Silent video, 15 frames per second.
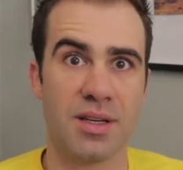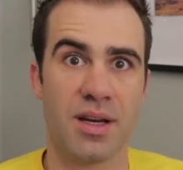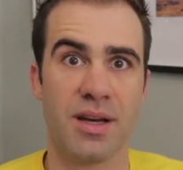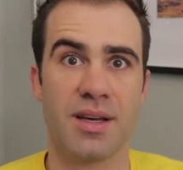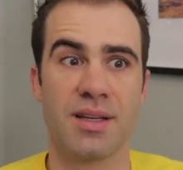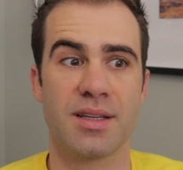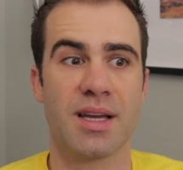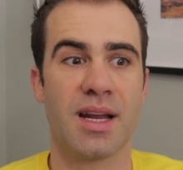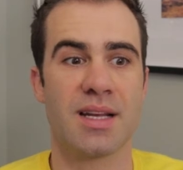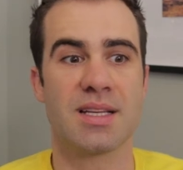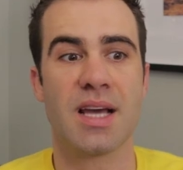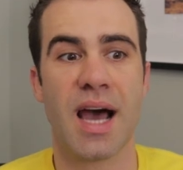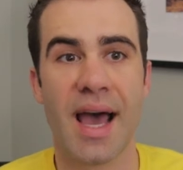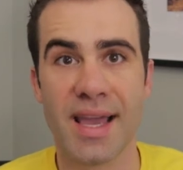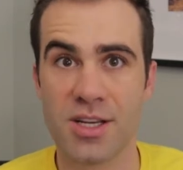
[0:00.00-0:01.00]
uh, kind of
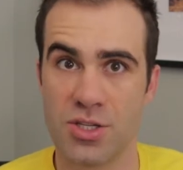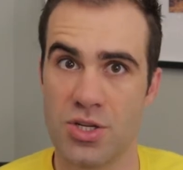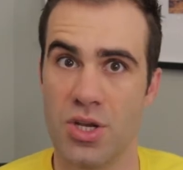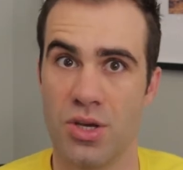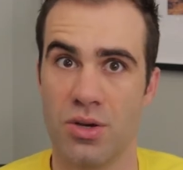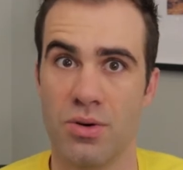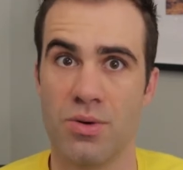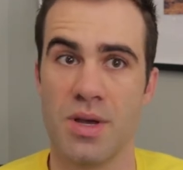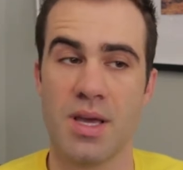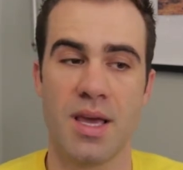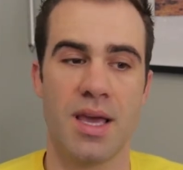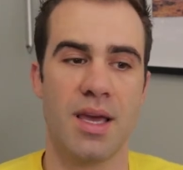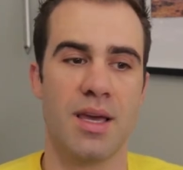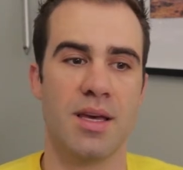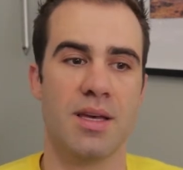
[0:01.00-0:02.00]
tied to
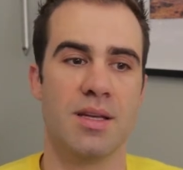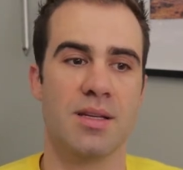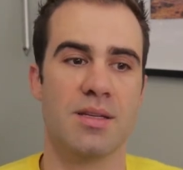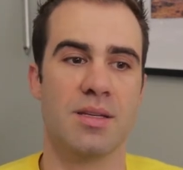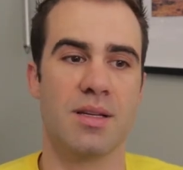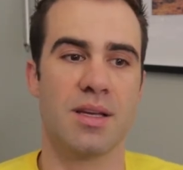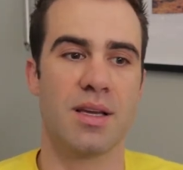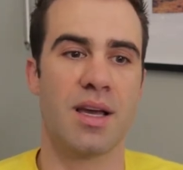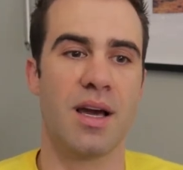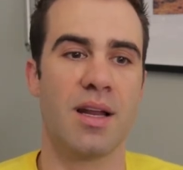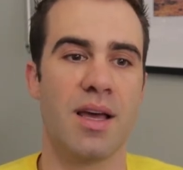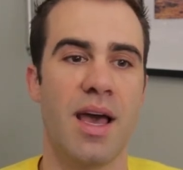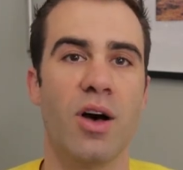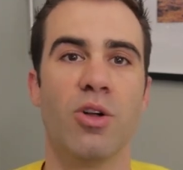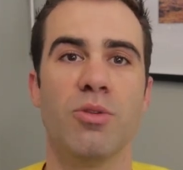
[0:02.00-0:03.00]
and kind
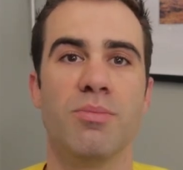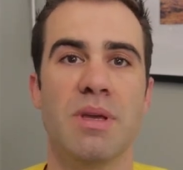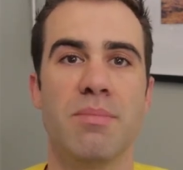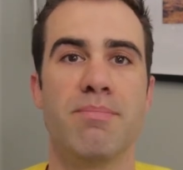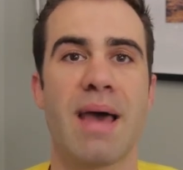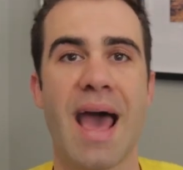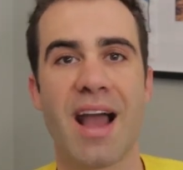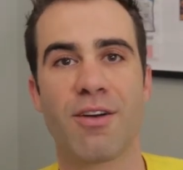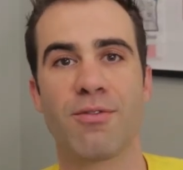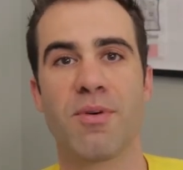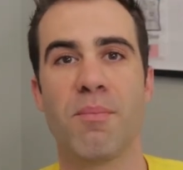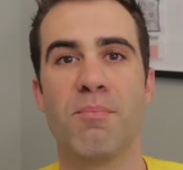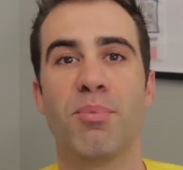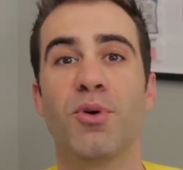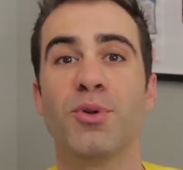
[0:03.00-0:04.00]
of held me back
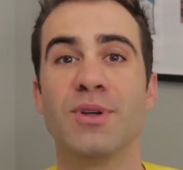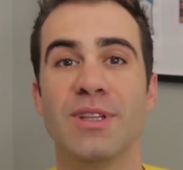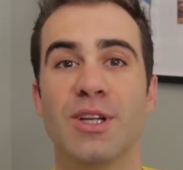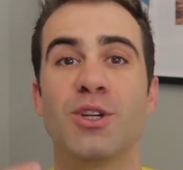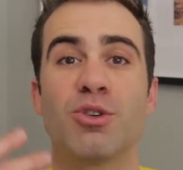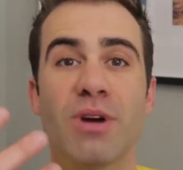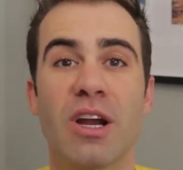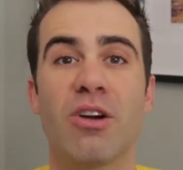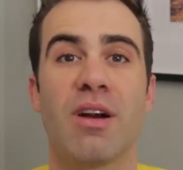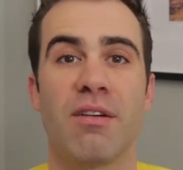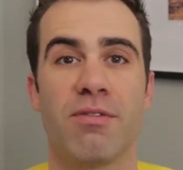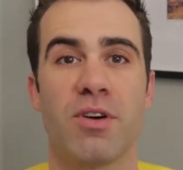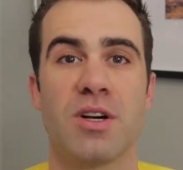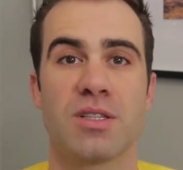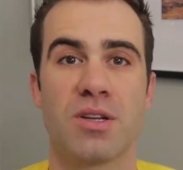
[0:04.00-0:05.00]
from pulling the trigger at
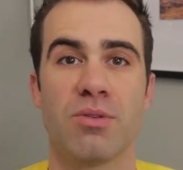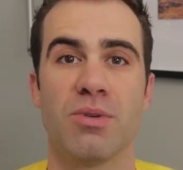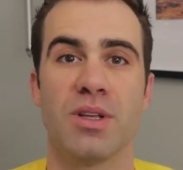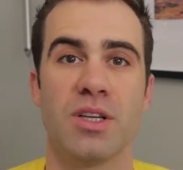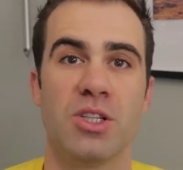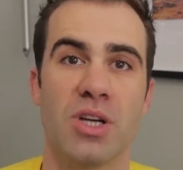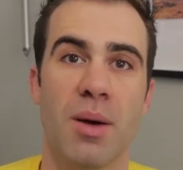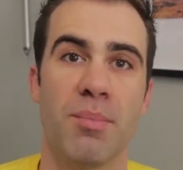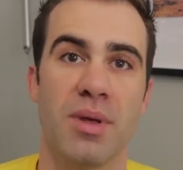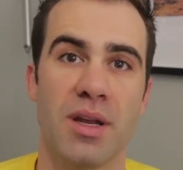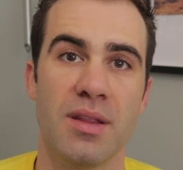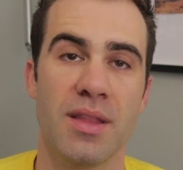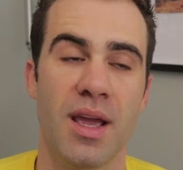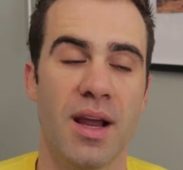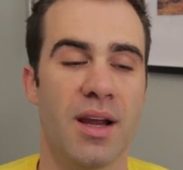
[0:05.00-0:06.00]
first and really jumping
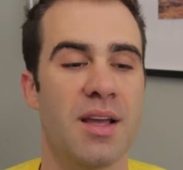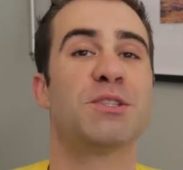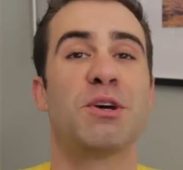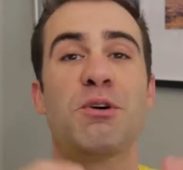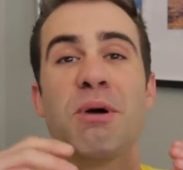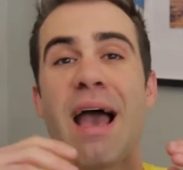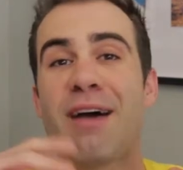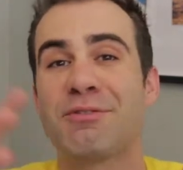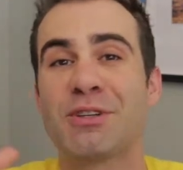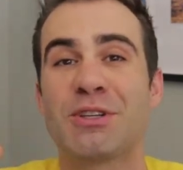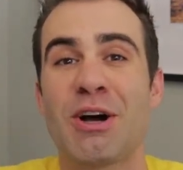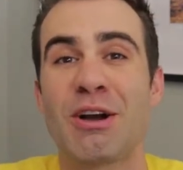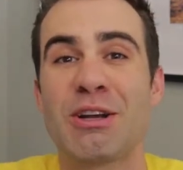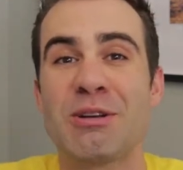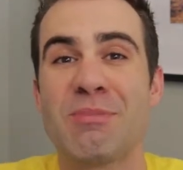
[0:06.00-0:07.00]
in there. So after
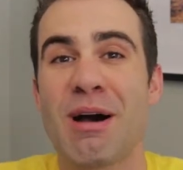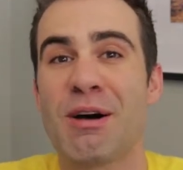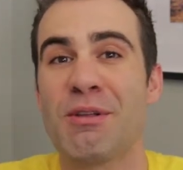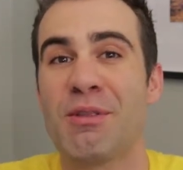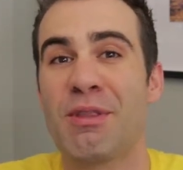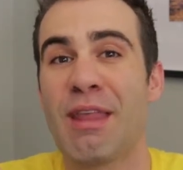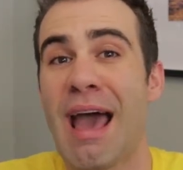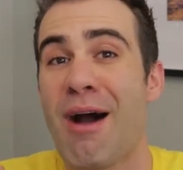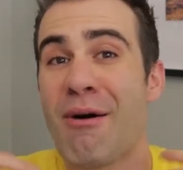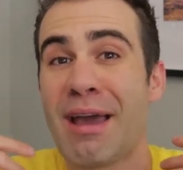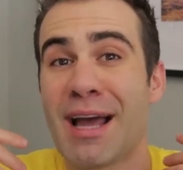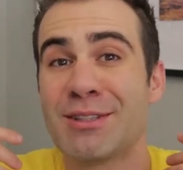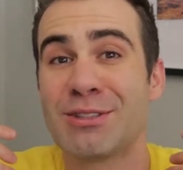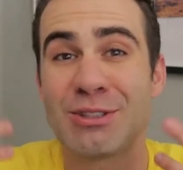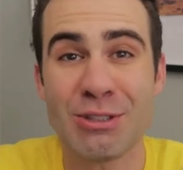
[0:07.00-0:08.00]
talking about how I
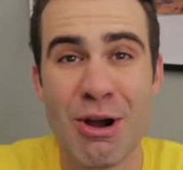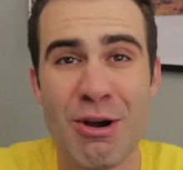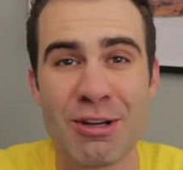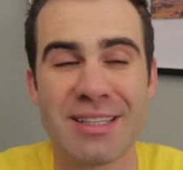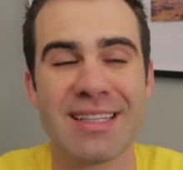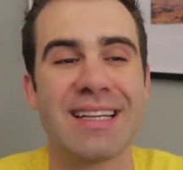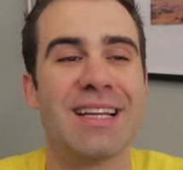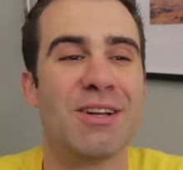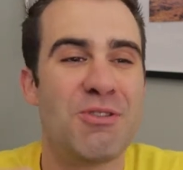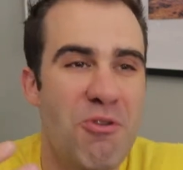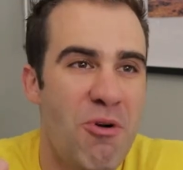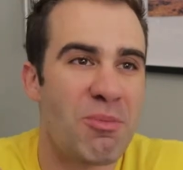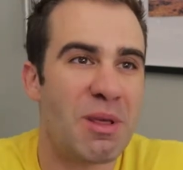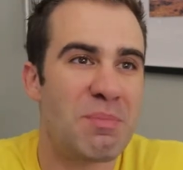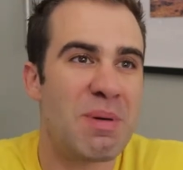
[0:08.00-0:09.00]
got started in it,
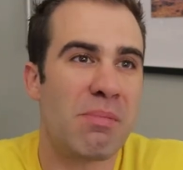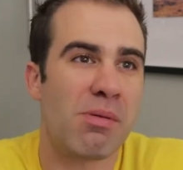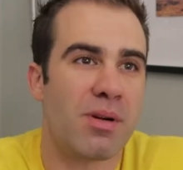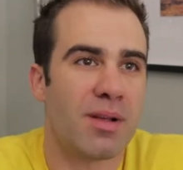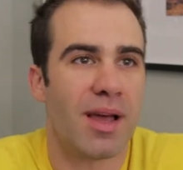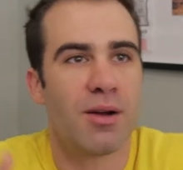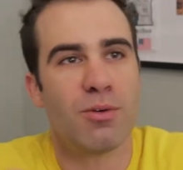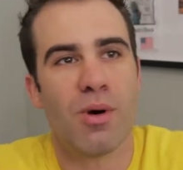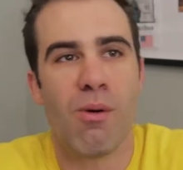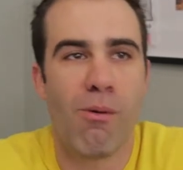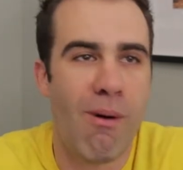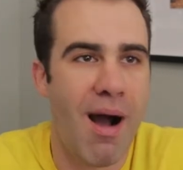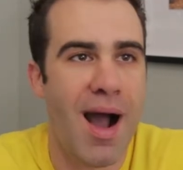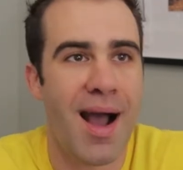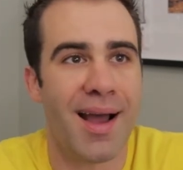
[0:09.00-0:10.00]
normally people are like, well,
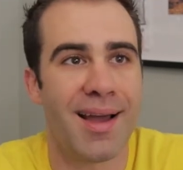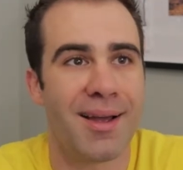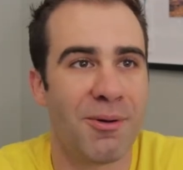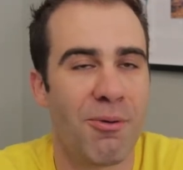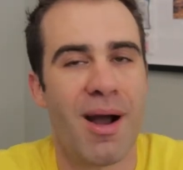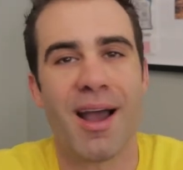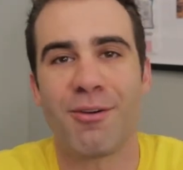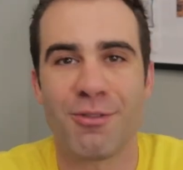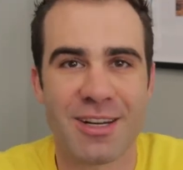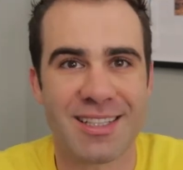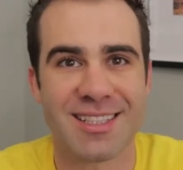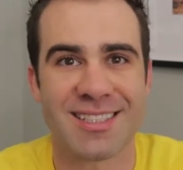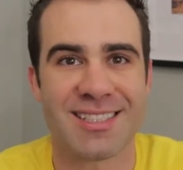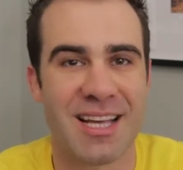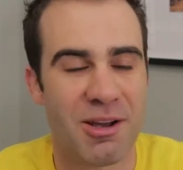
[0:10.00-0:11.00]
why? Why
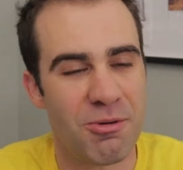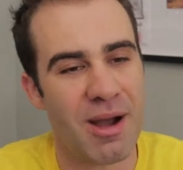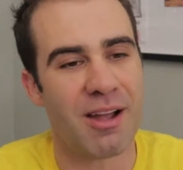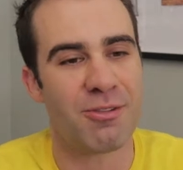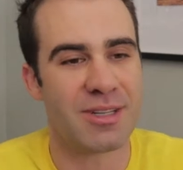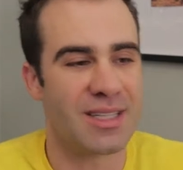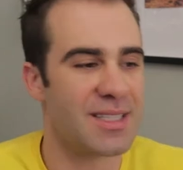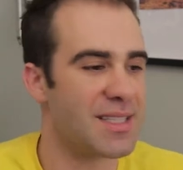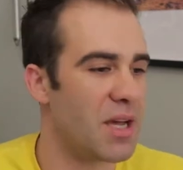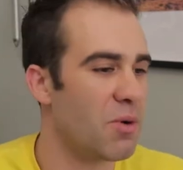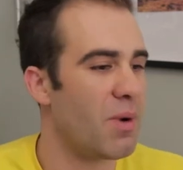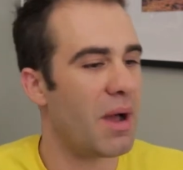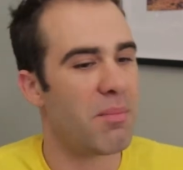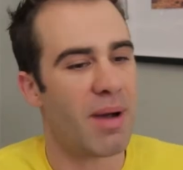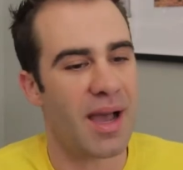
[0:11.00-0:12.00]
real estate? Why real estate?
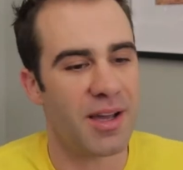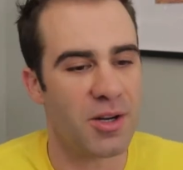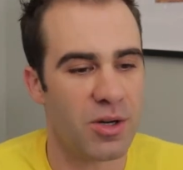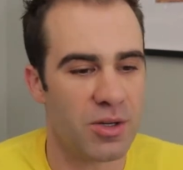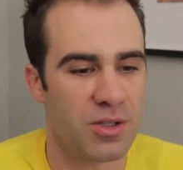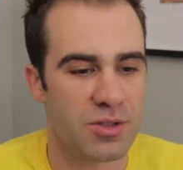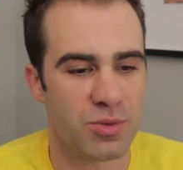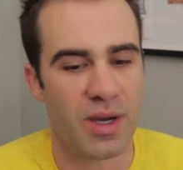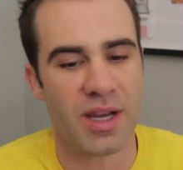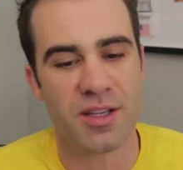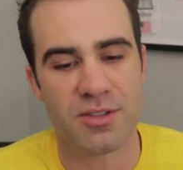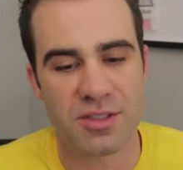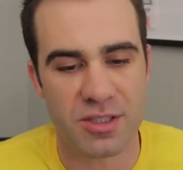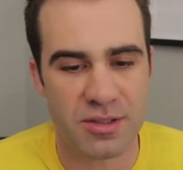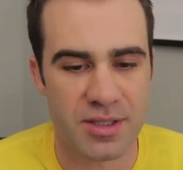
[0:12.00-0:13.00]
Why buy and holds? Why are
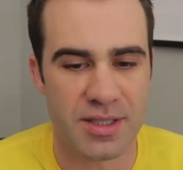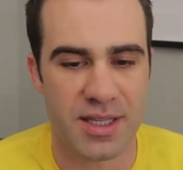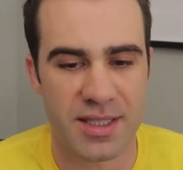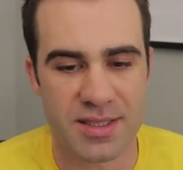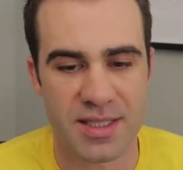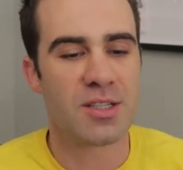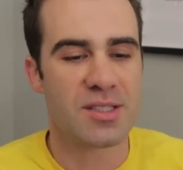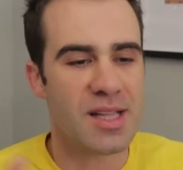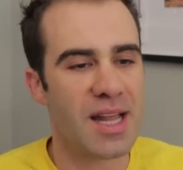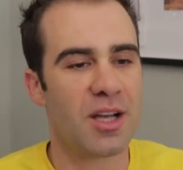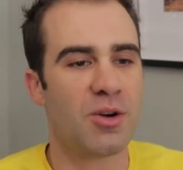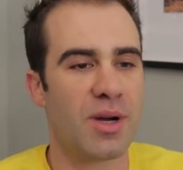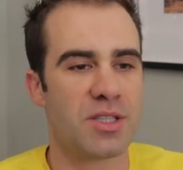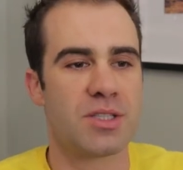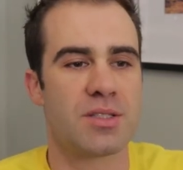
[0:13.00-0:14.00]
you doing this? There's a lot of
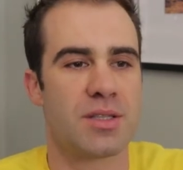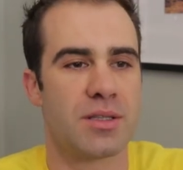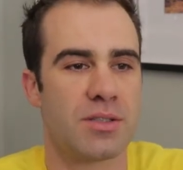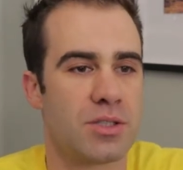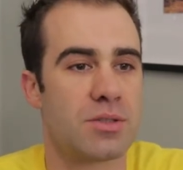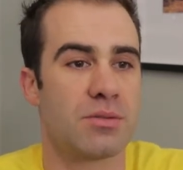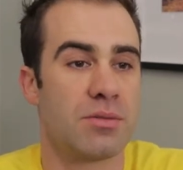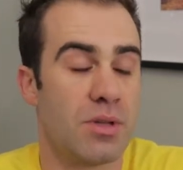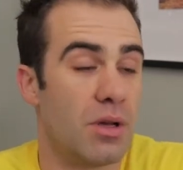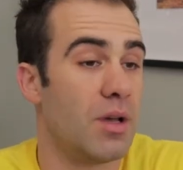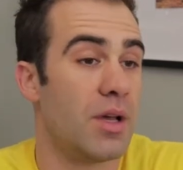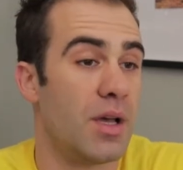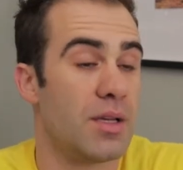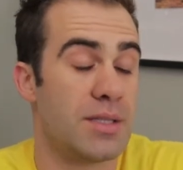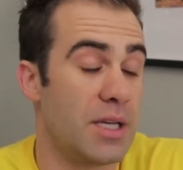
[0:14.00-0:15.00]
questions that just uh,
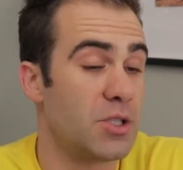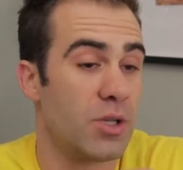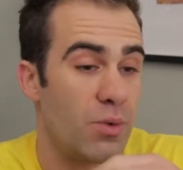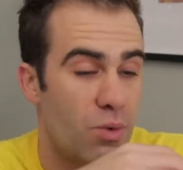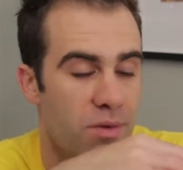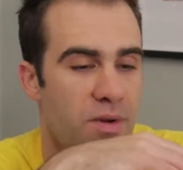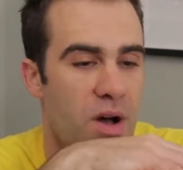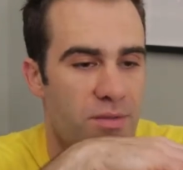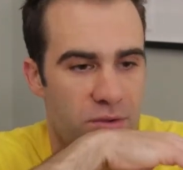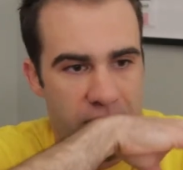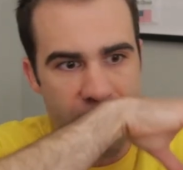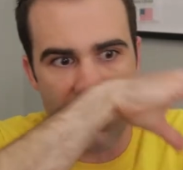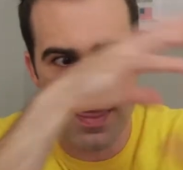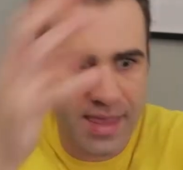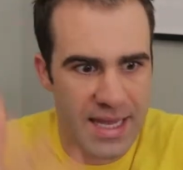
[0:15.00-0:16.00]
essentially revolve
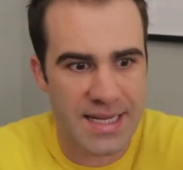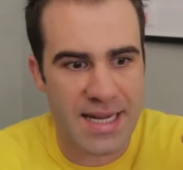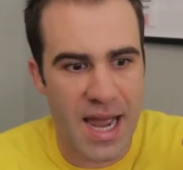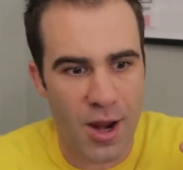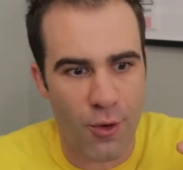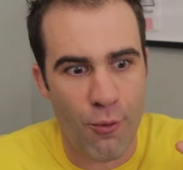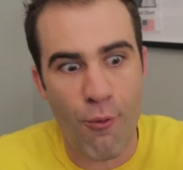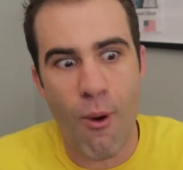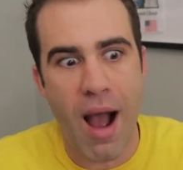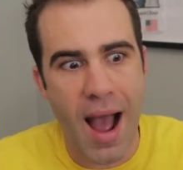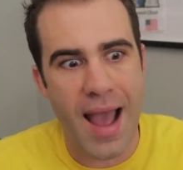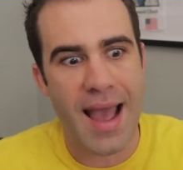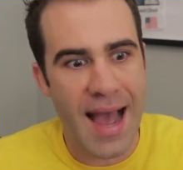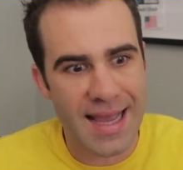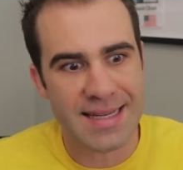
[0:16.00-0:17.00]
around the entire
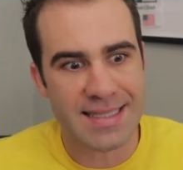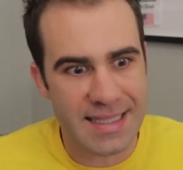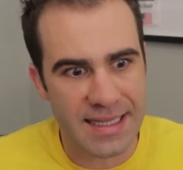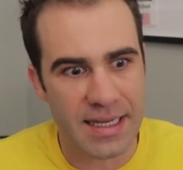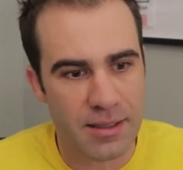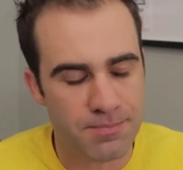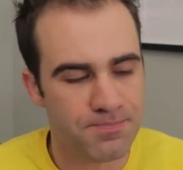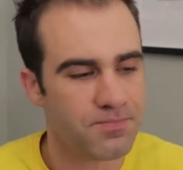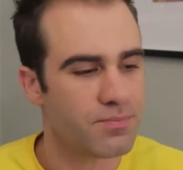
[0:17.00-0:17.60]
why idea.